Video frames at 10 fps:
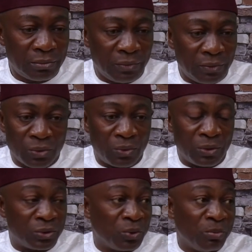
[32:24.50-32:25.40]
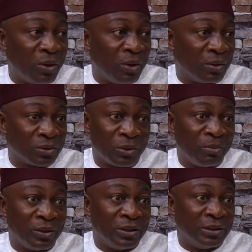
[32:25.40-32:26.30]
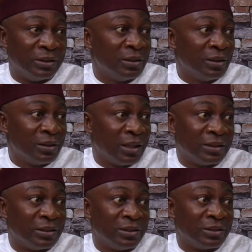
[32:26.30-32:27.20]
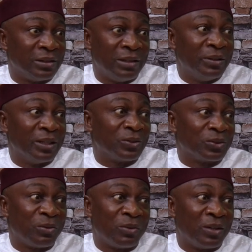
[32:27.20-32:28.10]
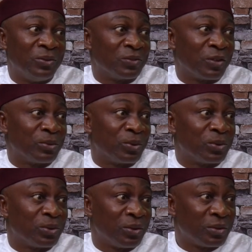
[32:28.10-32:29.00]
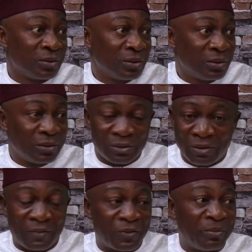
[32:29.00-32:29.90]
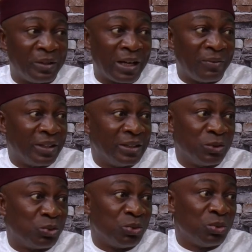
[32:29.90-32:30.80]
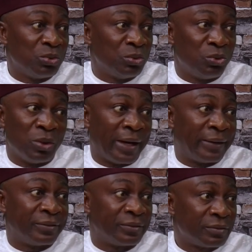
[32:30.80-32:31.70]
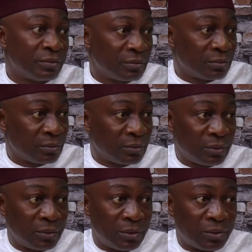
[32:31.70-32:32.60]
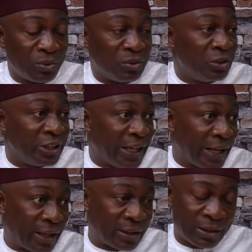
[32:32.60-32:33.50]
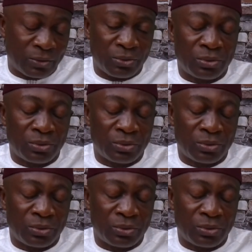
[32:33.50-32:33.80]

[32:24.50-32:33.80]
So it's no more somebody that it is limited to someone who is from Sokoto. Someone from Ilawe, Kititu do have. So the rare cattle.